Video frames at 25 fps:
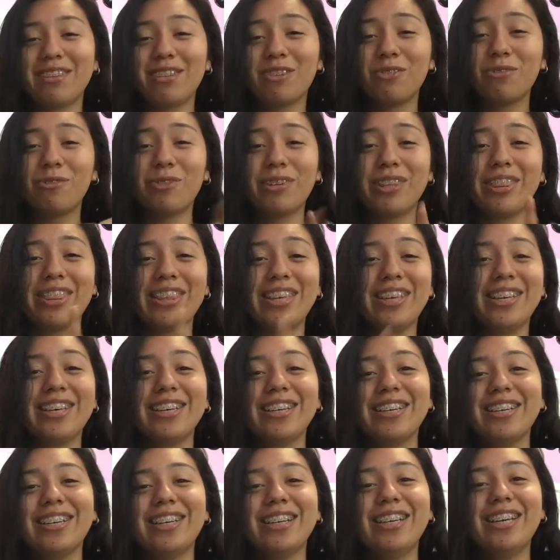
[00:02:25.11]
That's the one
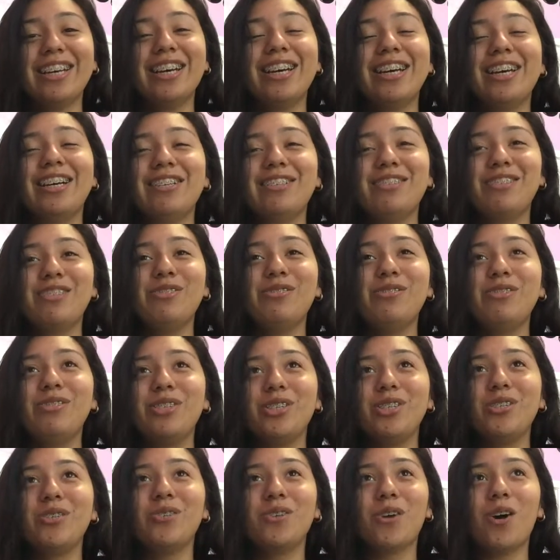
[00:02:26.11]
thing to
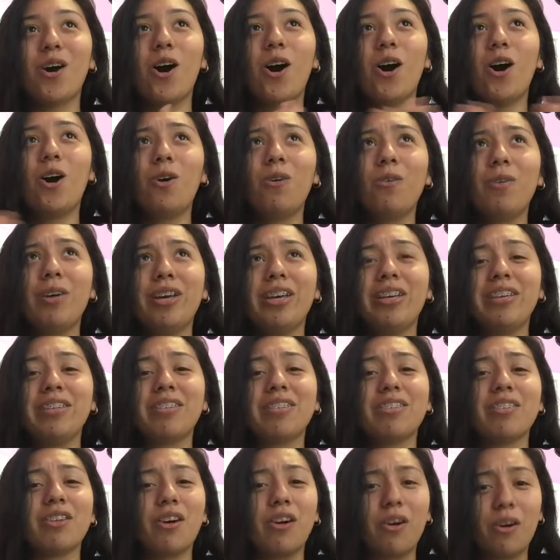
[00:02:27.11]
do
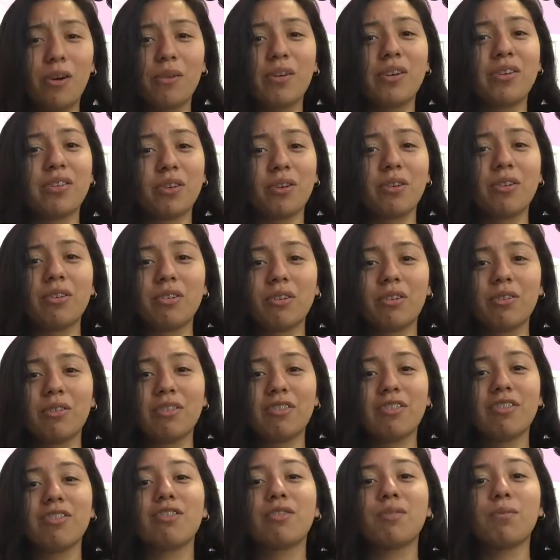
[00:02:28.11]
always, always, always,
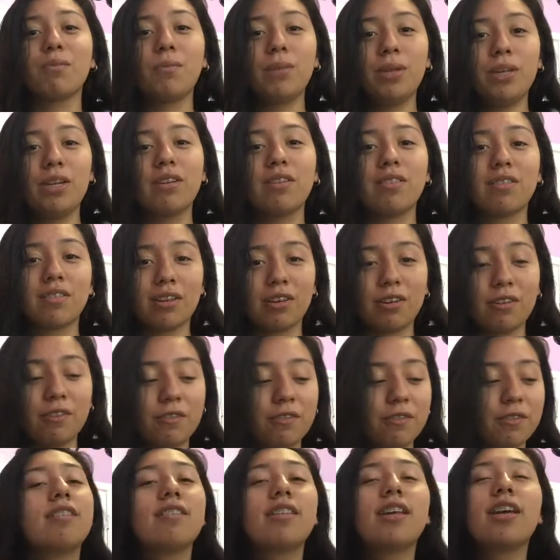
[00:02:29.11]
always. Just be yourself.
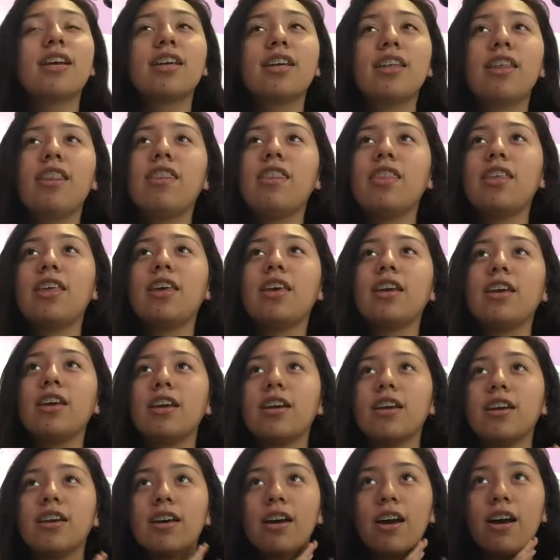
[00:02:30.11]
The second
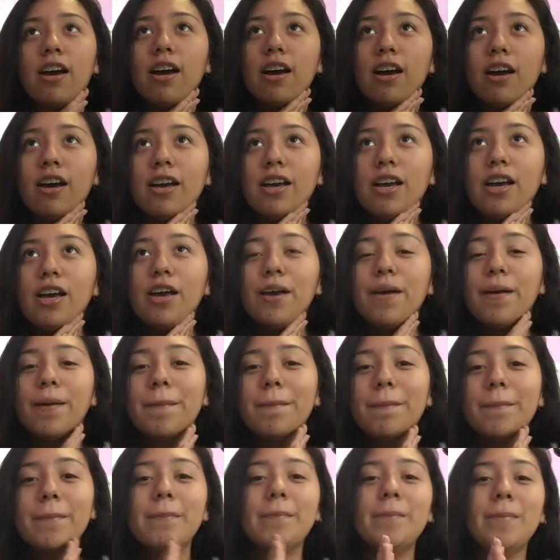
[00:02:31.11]
thing,
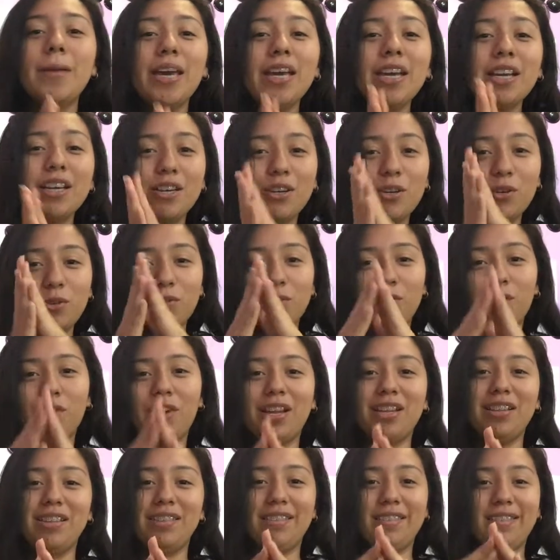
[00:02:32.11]
make new
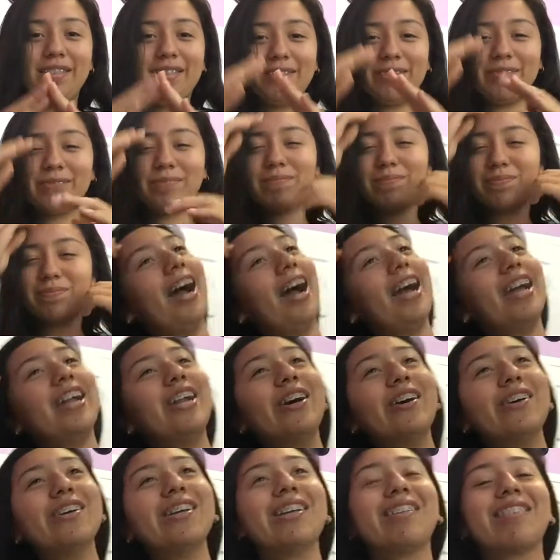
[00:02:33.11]
friends. I
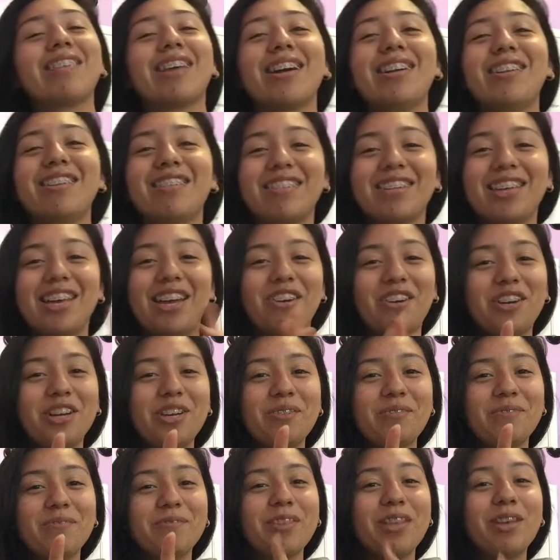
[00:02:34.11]
know that's kind of
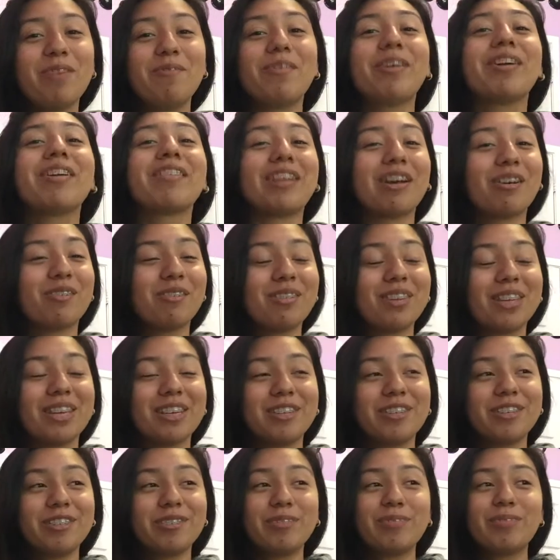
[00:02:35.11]
scary because I was
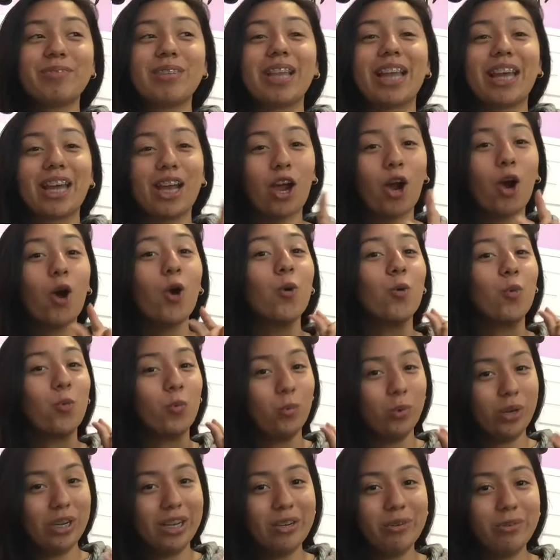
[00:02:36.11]
scared, like
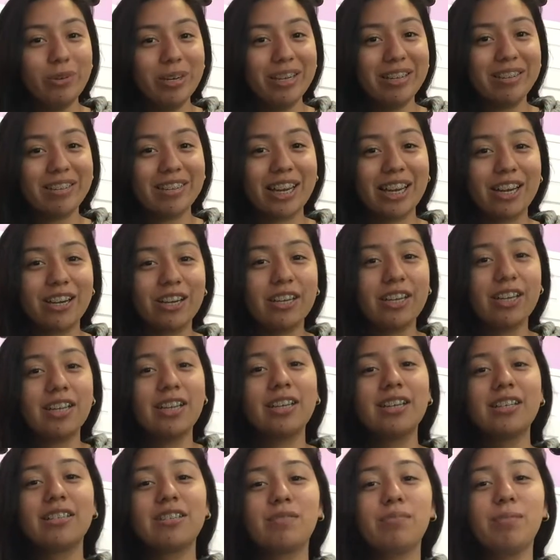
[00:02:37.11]
really, really scared
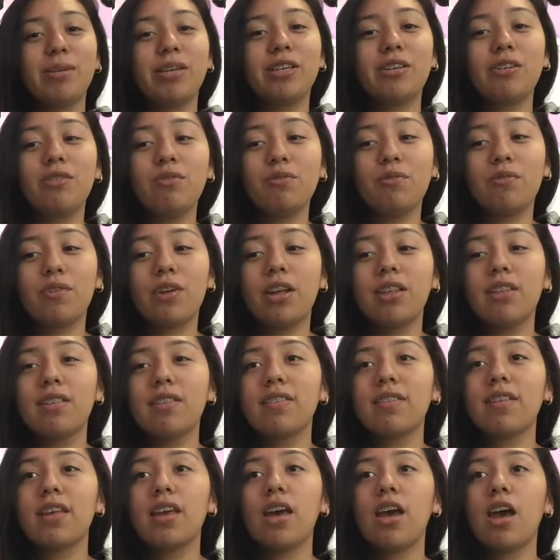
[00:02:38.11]
to make new
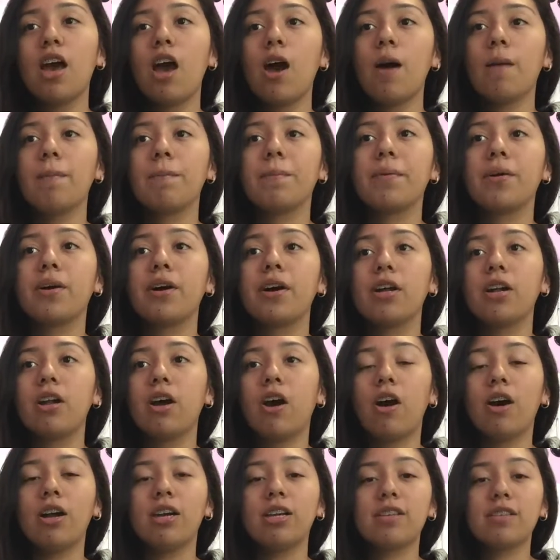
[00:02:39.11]
friends. But
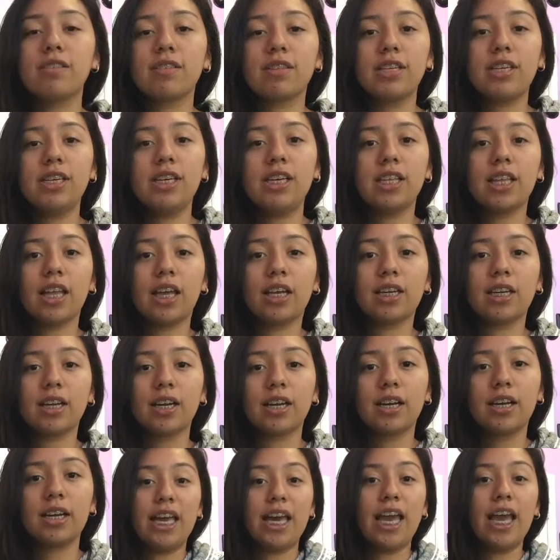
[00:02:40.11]
honestly, it, like
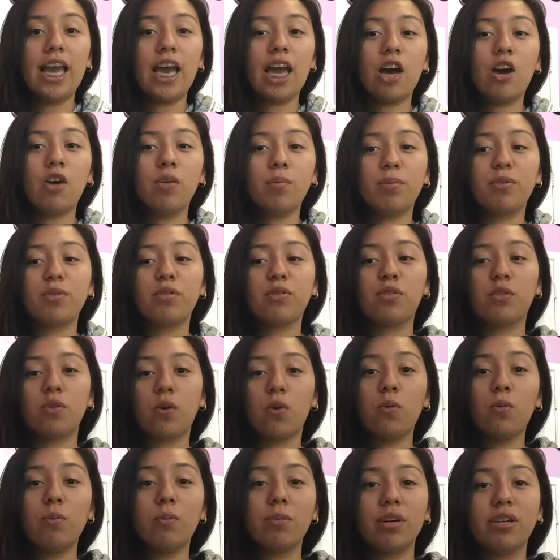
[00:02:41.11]
it helps
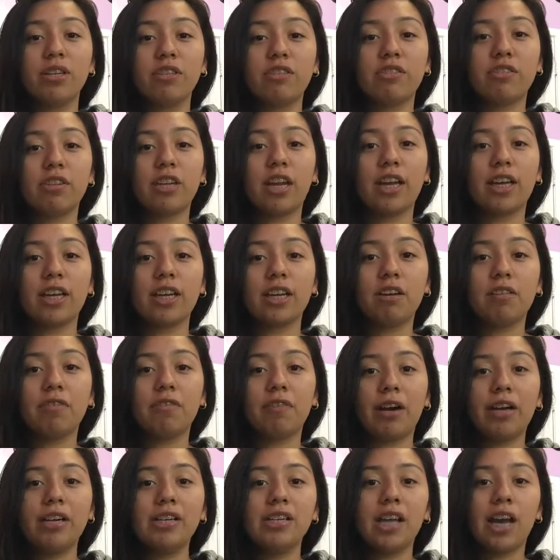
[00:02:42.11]
so much. Like
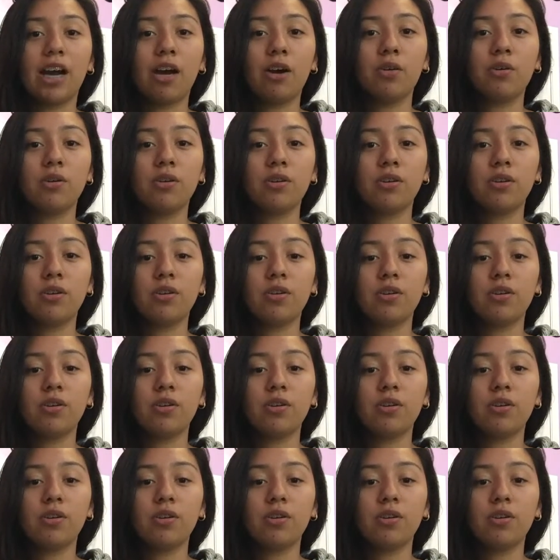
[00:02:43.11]
find out